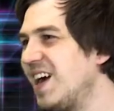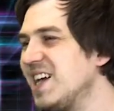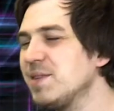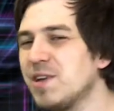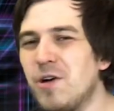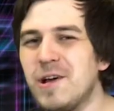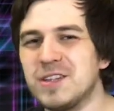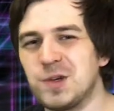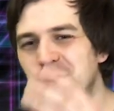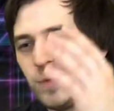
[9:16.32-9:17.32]
As I'm
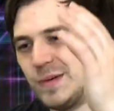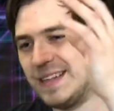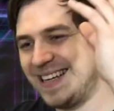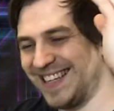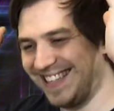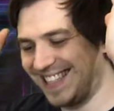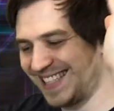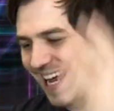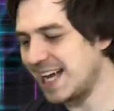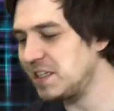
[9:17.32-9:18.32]
going through the
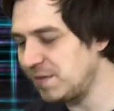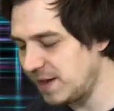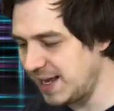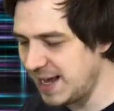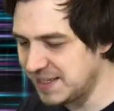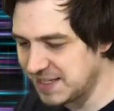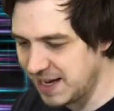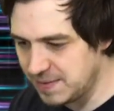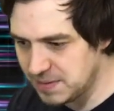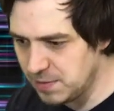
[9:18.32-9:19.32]
stacks of N E S
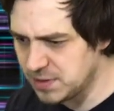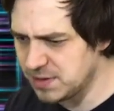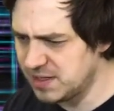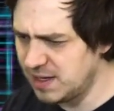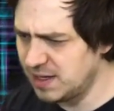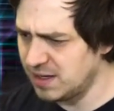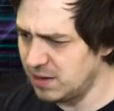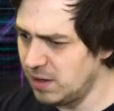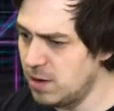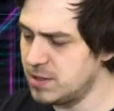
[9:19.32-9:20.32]
games, I'm also seeing
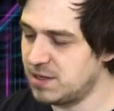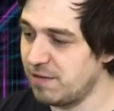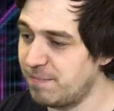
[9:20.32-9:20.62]
loads of